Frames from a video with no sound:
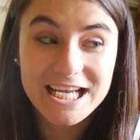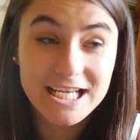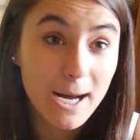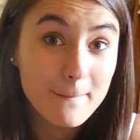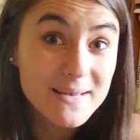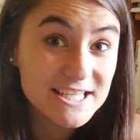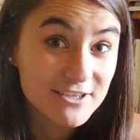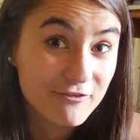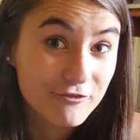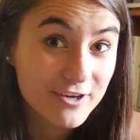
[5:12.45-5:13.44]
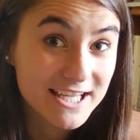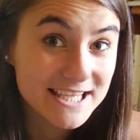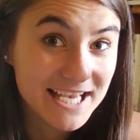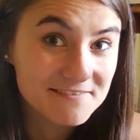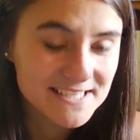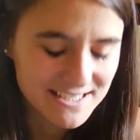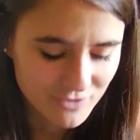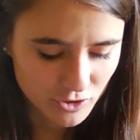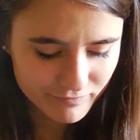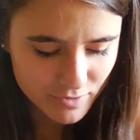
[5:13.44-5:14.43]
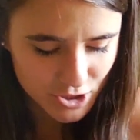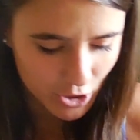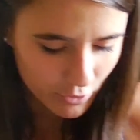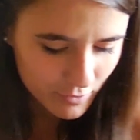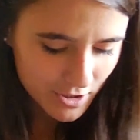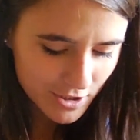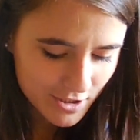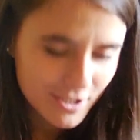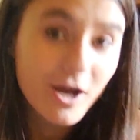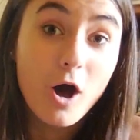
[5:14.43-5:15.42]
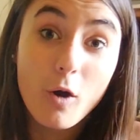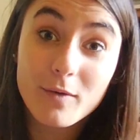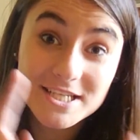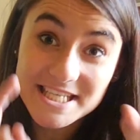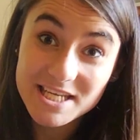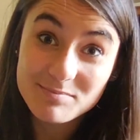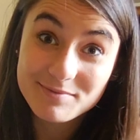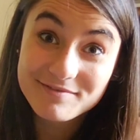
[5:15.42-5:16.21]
Gum is a freaking lifesaver, so always keep